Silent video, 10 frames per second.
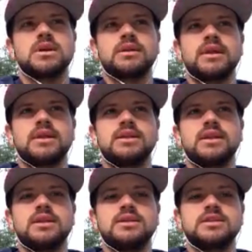and then
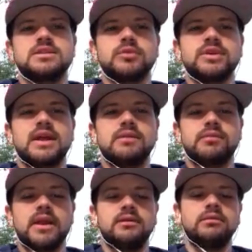it just
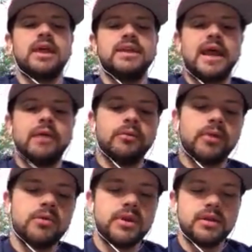led down the
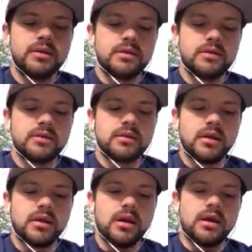road, and
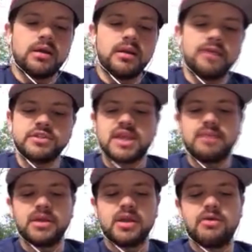I've just
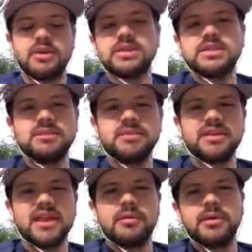kept it going because it's
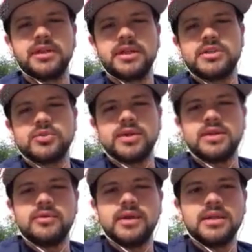something that I really enjoy
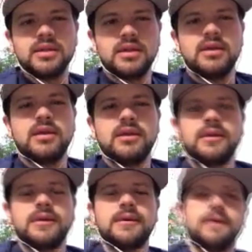doing.
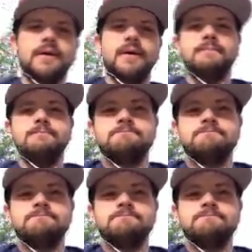Um,